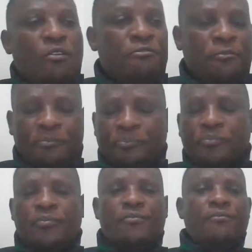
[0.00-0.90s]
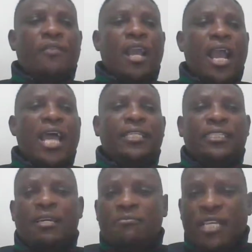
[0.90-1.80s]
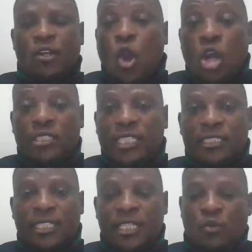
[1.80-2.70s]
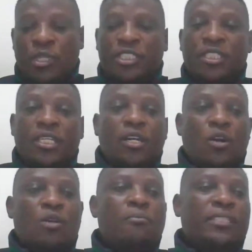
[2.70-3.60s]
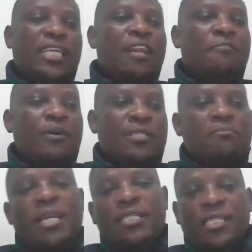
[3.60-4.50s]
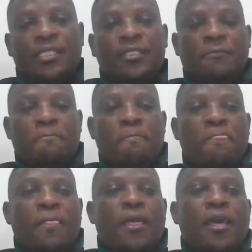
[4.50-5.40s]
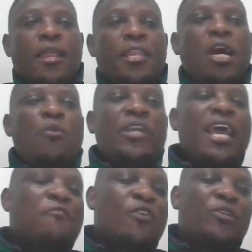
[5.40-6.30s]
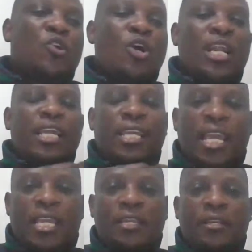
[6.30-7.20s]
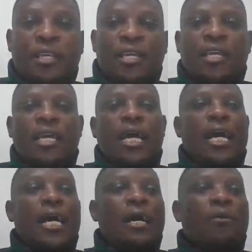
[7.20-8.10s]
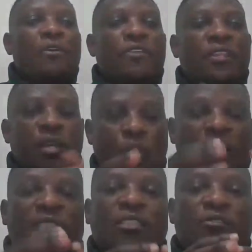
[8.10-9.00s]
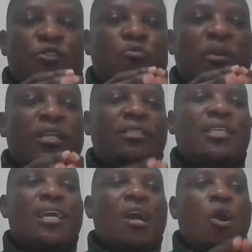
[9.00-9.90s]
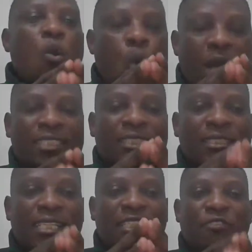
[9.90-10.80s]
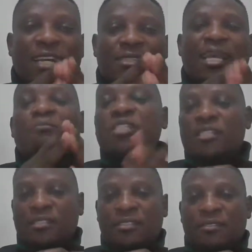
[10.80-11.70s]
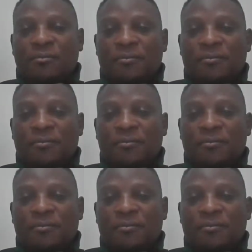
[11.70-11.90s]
of items, and context in which Cronbach alpha was measured. Now we have what we call, again, within the quantitative space, quantitative assumptions.